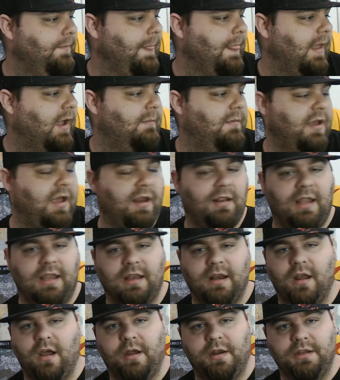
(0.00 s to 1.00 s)
I'm not like
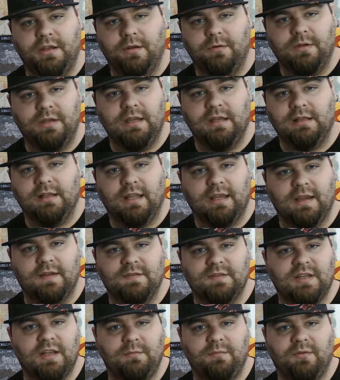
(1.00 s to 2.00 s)
an audio geek like I've
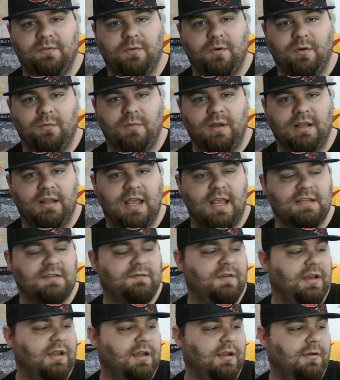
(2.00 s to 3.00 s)
said before in my last
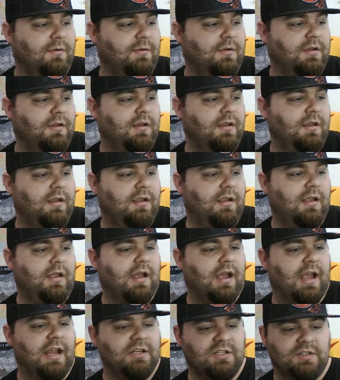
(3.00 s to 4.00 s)
video.
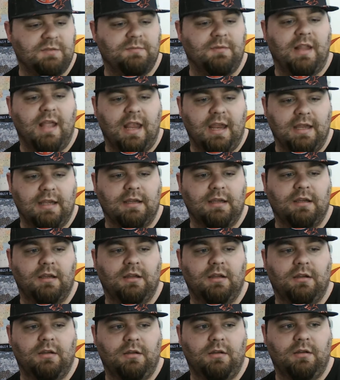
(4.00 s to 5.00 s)
I just like
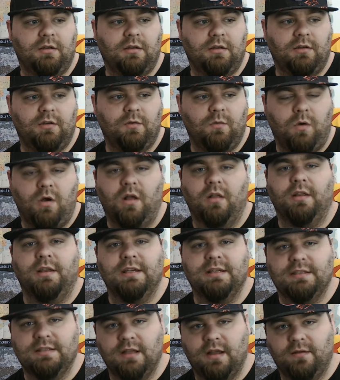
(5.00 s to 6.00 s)
quality
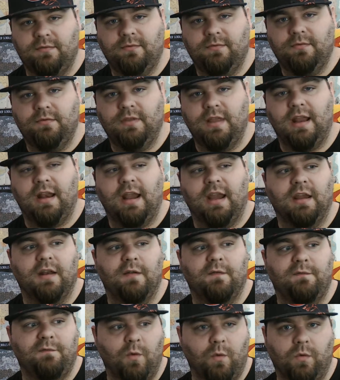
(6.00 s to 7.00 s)
stuff that I can
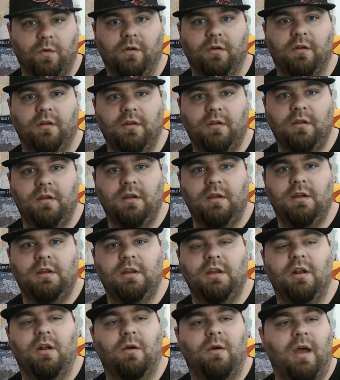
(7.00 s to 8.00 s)
afford.
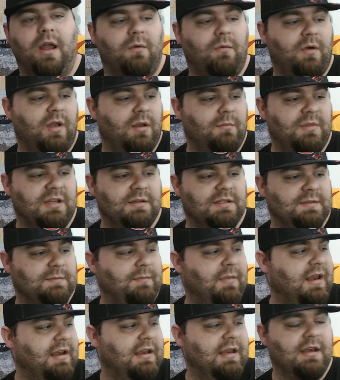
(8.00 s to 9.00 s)
I don't want to be
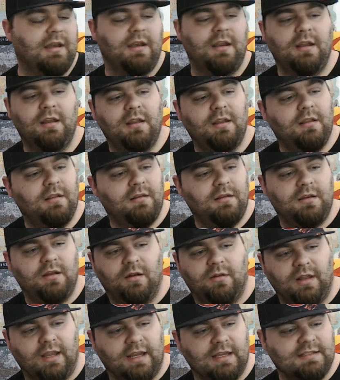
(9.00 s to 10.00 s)
spending,
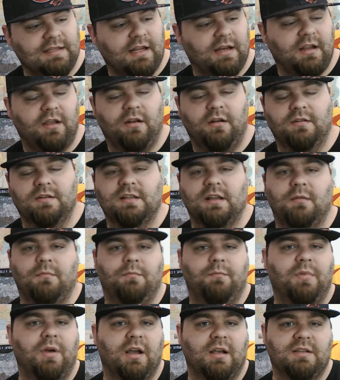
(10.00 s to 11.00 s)
like I said, $100 something
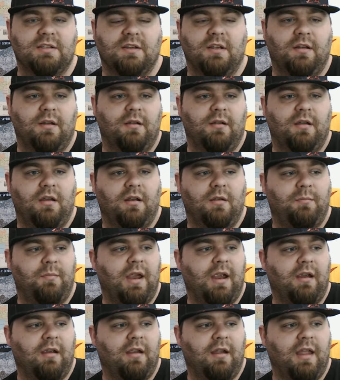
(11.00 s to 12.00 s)
bucks on a
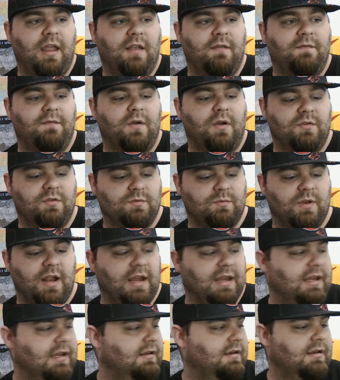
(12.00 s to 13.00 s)
pair of headphones when I
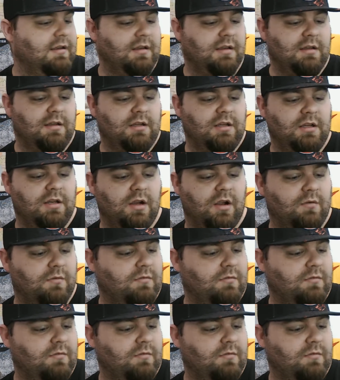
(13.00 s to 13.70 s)
can, $20